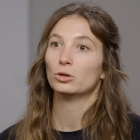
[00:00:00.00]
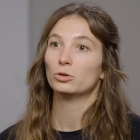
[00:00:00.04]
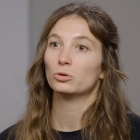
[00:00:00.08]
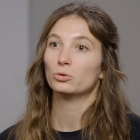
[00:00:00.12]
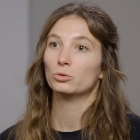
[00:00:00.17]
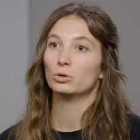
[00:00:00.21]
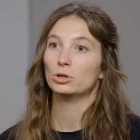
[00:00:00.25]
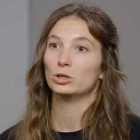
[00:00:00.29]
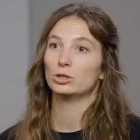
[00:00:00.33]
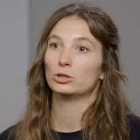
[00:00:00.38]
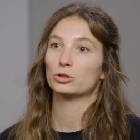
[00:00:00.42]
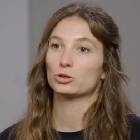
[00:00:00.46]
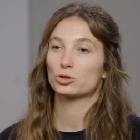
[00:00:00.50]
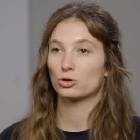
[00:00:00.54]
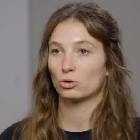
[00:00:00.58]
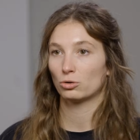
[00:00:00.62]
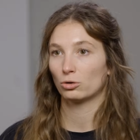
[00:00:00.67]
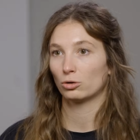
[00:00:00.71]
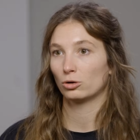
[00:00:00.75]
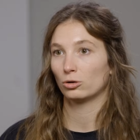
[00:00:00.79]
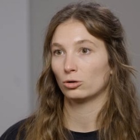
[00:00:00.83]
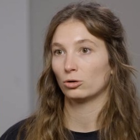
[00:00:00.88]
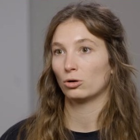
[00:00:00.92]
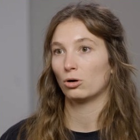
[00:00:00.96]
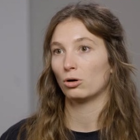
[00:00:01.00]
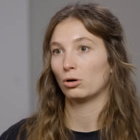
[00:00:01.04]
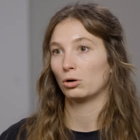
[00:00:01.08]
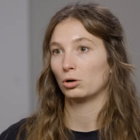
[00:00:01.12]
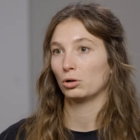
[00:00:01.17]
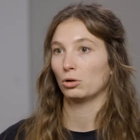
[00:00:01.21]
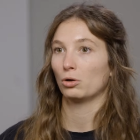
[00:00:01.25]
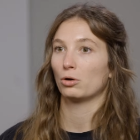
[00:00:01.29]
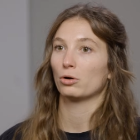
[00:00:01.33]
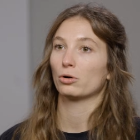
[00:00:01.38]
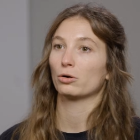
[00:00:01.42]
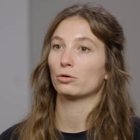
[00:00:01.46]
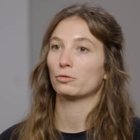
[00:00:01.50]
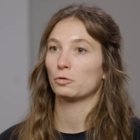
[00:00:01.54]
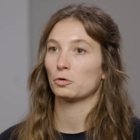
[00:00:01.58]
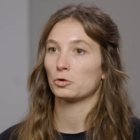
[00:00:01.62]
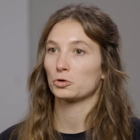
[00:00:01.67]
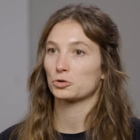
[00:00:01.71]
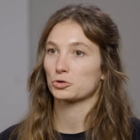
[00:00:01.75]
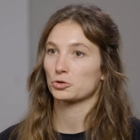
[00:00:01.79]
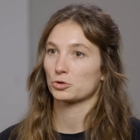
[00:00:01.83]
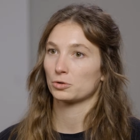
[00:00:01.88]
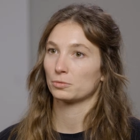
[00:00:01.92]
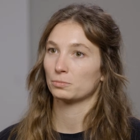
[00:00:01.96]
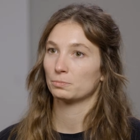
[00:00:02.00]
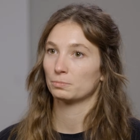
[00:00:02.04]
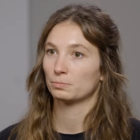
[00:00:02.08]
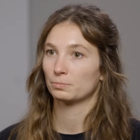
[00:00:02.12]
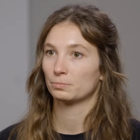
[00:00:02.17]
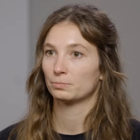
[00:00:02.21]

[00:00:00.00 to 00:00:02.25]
you need a shorter or a longer version.